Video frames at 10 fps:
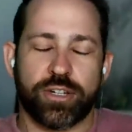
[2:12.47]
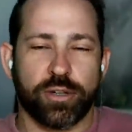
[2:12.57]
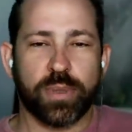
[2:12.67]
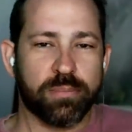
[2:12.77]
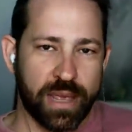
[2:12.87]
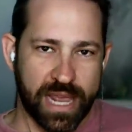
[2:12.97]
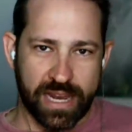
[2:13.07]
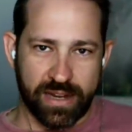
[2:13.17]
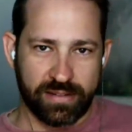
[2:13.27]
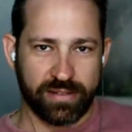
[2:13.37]
should be
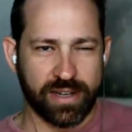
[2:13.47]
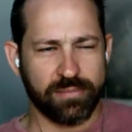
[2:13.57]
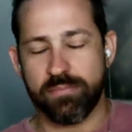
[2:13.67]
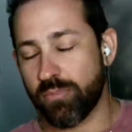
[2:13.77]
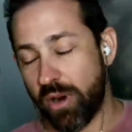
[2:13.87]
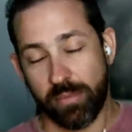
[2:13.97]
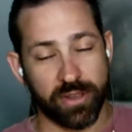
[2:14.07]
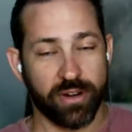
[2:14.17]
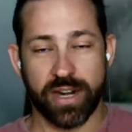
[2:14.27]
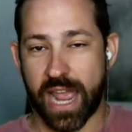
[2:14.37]
made, and it
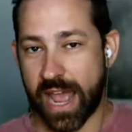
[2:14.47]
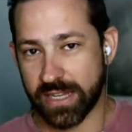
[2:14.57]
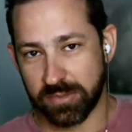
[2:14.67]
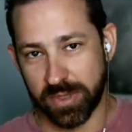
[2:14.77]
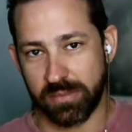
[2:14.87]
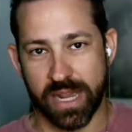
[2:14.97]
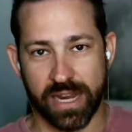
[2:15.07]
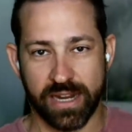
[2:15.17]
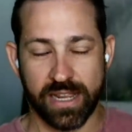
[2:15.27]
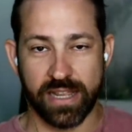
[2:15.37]
probably already has been
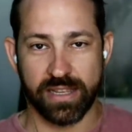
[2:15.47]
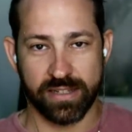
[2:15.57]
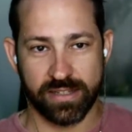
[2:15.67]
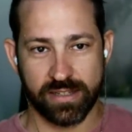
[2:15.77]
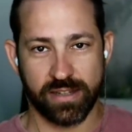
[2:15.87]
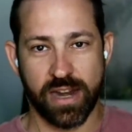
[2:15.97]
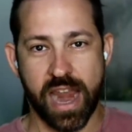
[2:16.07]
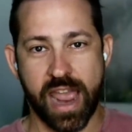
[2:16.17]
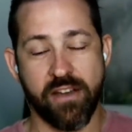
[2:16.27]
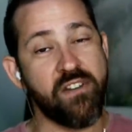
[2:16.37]
made, is
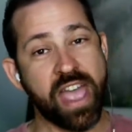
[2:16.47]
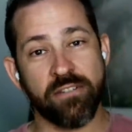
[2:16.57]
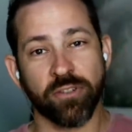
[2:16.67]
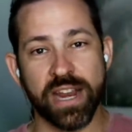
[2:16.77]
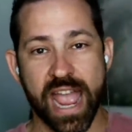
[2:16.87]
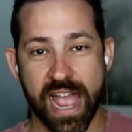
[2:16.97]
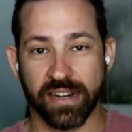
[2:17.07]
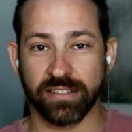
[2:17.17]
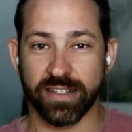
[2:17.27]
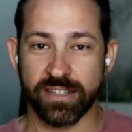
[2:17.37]
have every
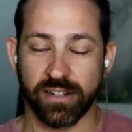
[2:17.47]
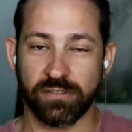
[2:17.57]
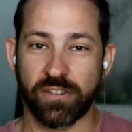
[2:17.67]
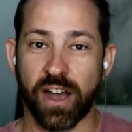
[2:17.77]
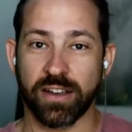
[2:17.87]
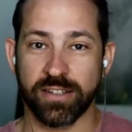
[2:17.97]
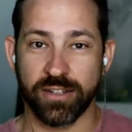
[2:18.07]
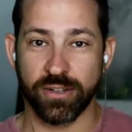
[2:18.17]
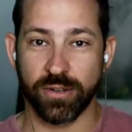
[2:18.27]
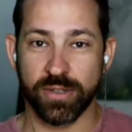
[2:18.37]
analyst on Fox
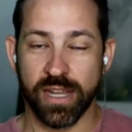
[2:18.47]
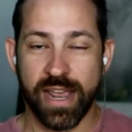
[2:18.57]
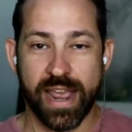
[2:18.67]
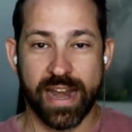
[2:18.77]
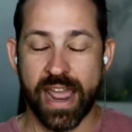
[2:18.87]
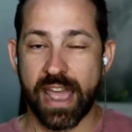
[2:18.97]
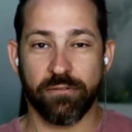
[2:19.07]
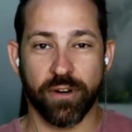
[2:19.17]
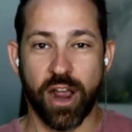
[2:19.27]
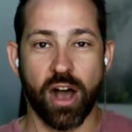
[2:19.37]
News and
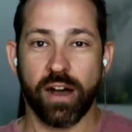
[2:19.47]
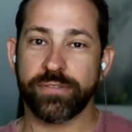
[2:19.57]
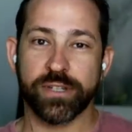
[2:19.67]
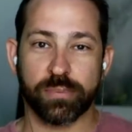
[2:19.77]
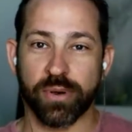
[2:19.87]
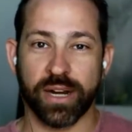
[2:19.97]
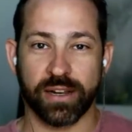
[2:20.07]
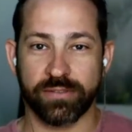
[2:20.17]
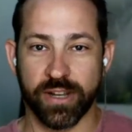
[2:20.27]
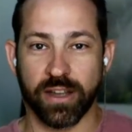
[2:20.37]
every offspring
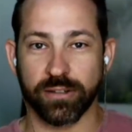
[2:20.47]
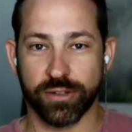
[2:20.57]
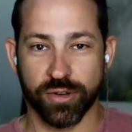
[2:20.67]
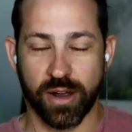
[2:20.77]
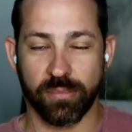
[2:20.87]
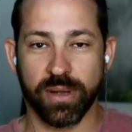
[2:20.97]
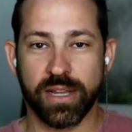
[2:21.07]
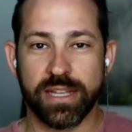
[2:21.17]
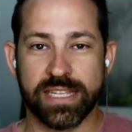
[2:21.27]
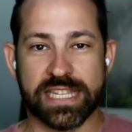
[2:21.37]
of Donald Trump
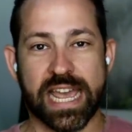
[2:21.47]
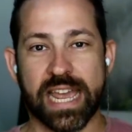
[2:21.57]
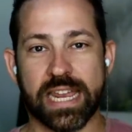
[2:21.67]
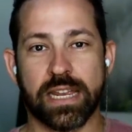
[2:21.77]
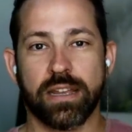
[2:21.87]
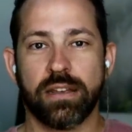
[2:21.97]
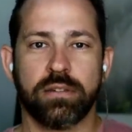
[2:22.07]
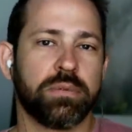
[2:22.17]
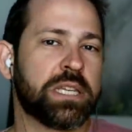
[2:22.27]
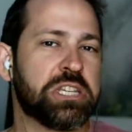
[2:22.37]
say
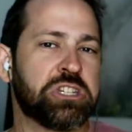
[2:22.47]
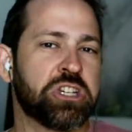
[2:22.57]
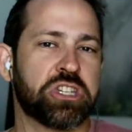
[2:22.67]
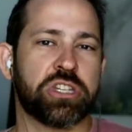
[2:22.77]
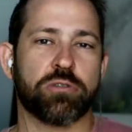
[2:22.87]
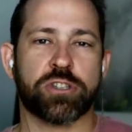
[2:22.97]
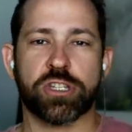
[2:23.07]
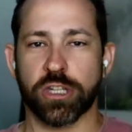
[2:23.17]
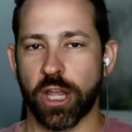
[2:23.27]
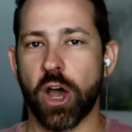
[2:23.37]
he's just so
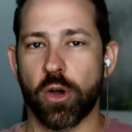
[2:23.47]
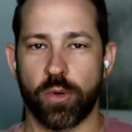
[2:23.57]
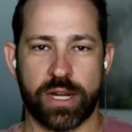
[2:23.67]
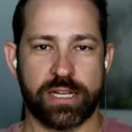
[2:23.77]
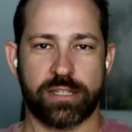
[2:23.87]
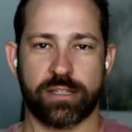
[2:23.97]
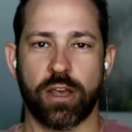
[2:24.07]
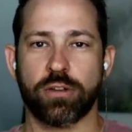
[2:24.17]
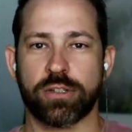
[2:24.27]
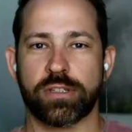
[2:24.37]
slow and he's
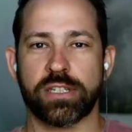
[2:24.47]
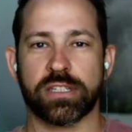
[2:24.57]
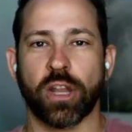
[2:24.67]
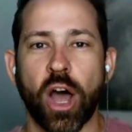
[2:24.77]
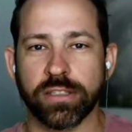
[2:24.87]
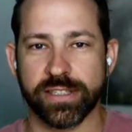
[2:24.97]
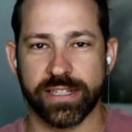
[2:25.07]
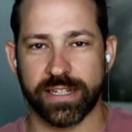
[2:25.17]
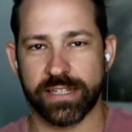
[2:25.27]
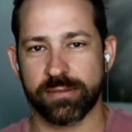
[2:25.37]
so he's lost
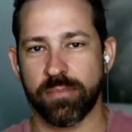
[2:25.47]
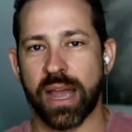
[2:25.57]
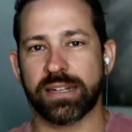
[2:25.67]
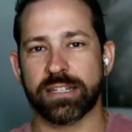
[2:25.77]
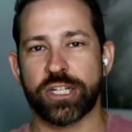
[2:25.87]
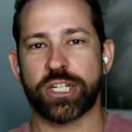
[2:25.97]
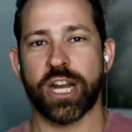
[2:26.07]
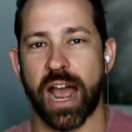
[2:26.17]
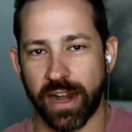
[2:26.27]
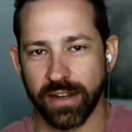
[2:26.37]
it. His mind is
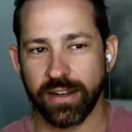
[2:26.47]
shot.